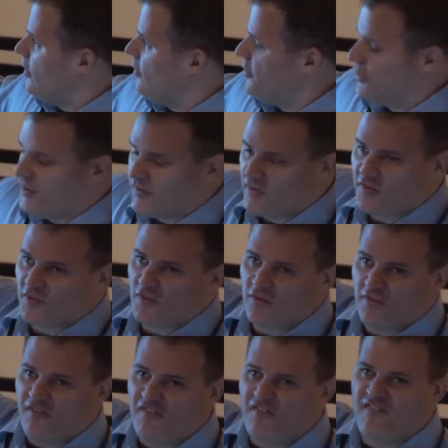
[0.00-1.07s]
This is
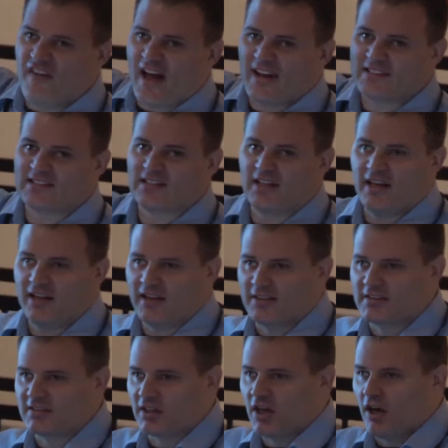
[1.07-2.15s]
fascinating
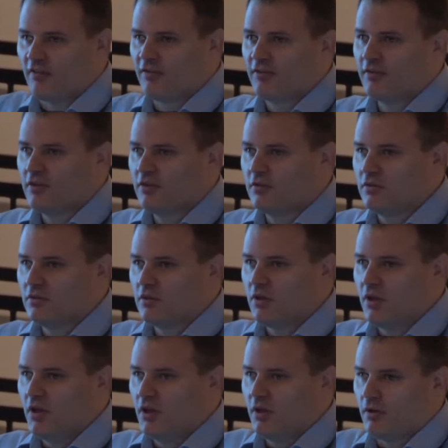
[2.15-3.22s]
stuff.
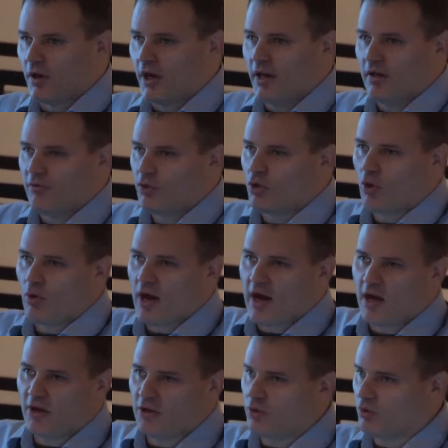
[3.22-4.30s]
All right, if you go
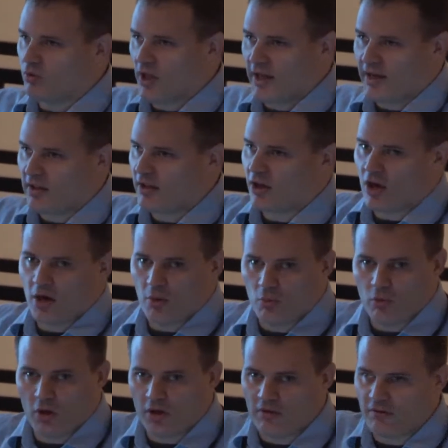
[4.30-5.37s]
out and you click
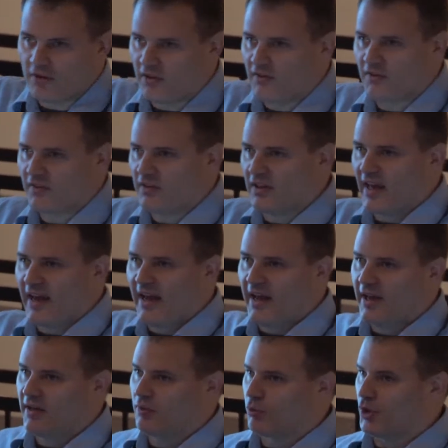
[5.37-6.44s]
on one of these a
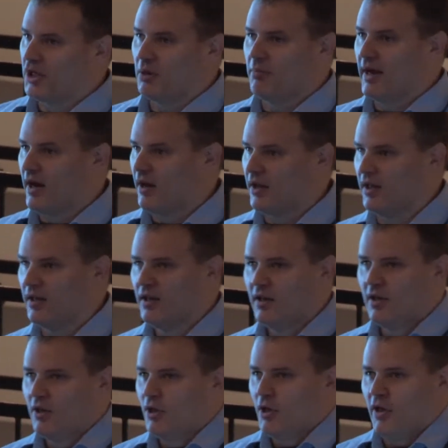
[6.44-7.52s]
day and read about it,
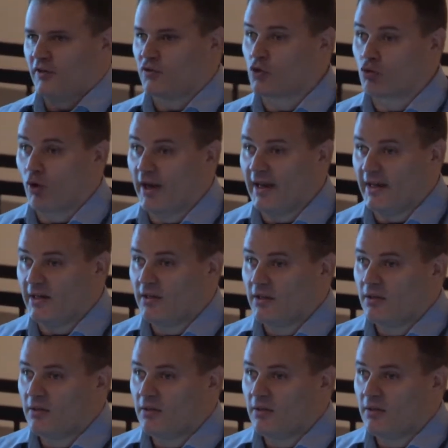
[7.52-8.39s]
it's great.